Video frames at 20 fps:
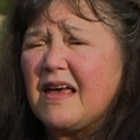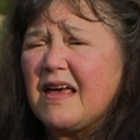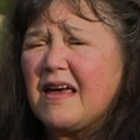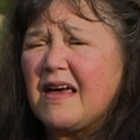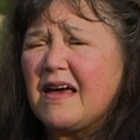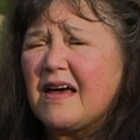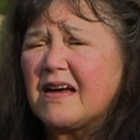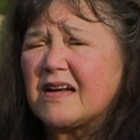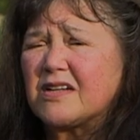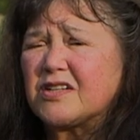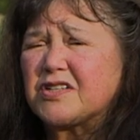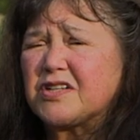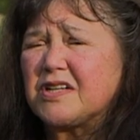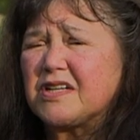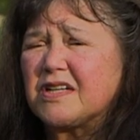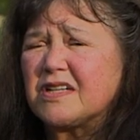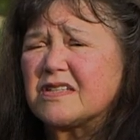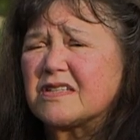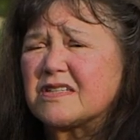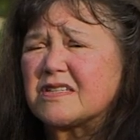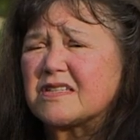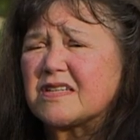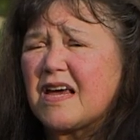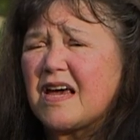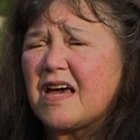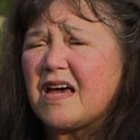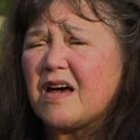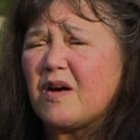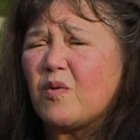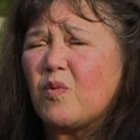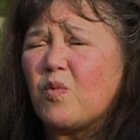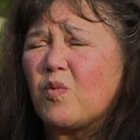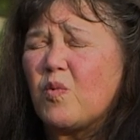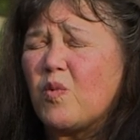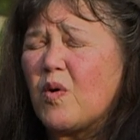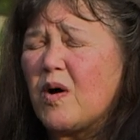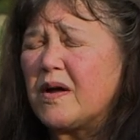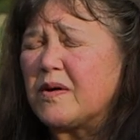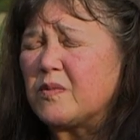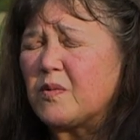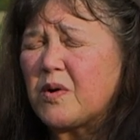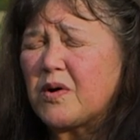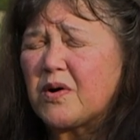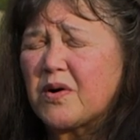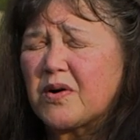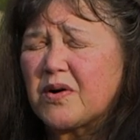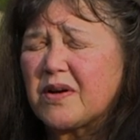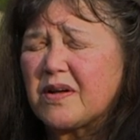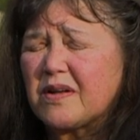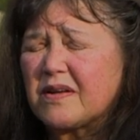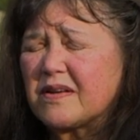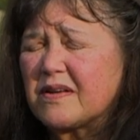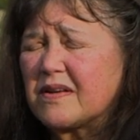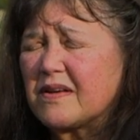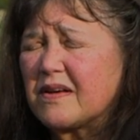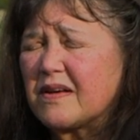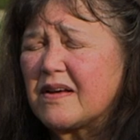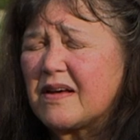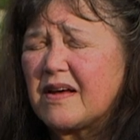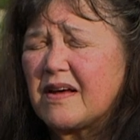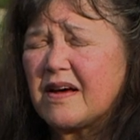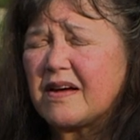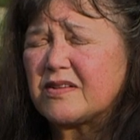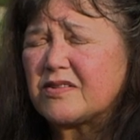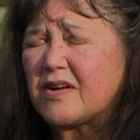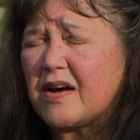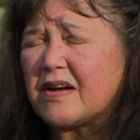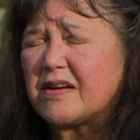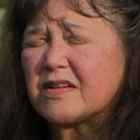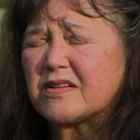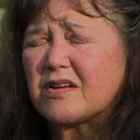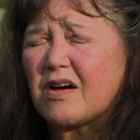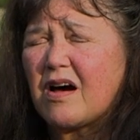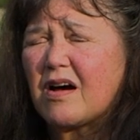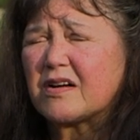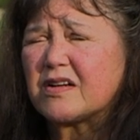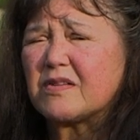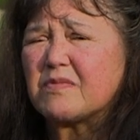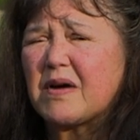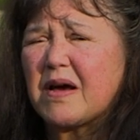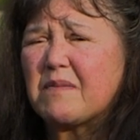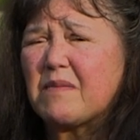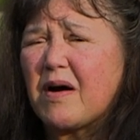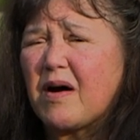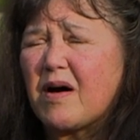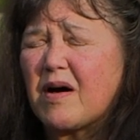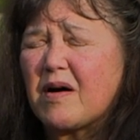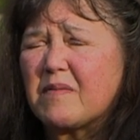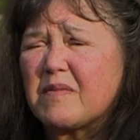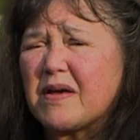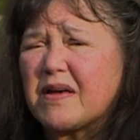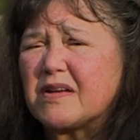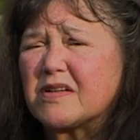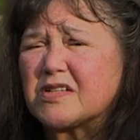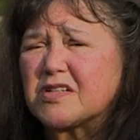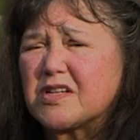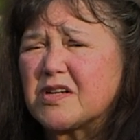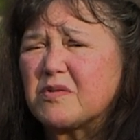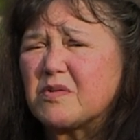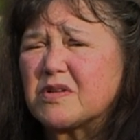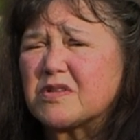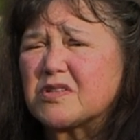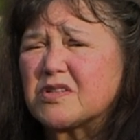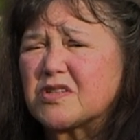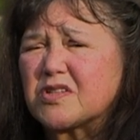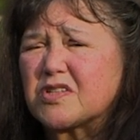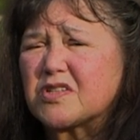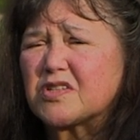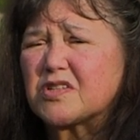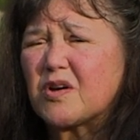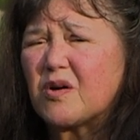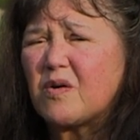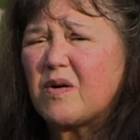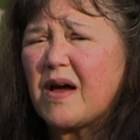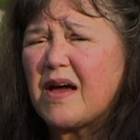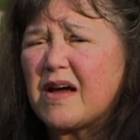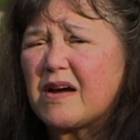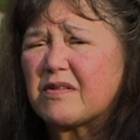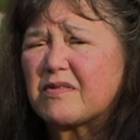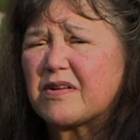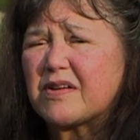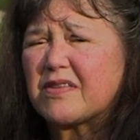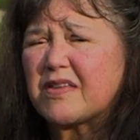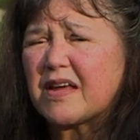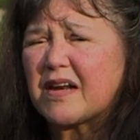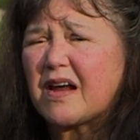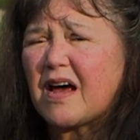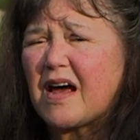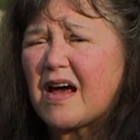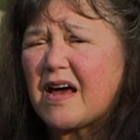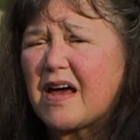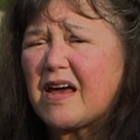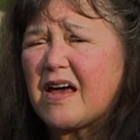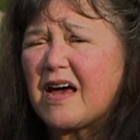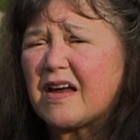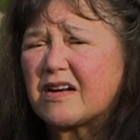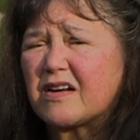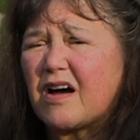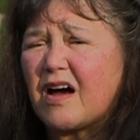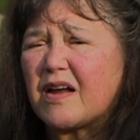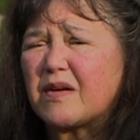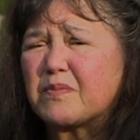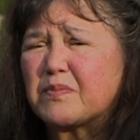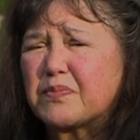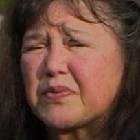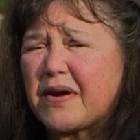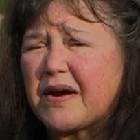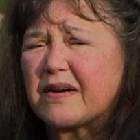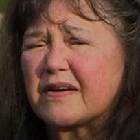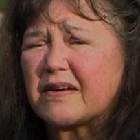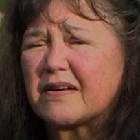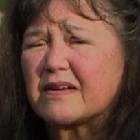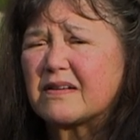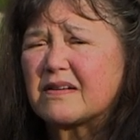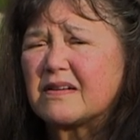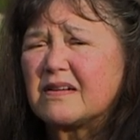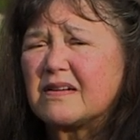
And she didn't say one word. I tried to talk to my mom, and she was just so angry that I had gotten pregnant.